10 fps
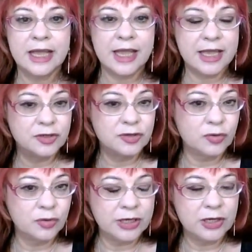and
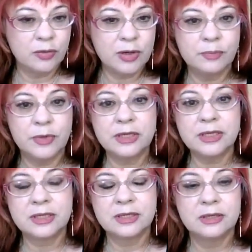all the
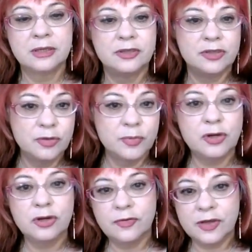equipment to
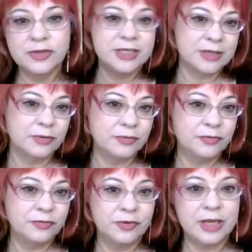maneuver
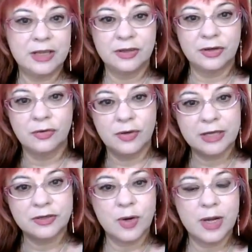yourself in the
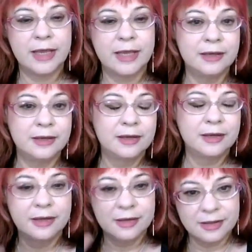correct way
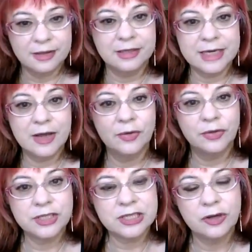down
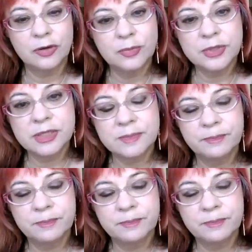the slopes.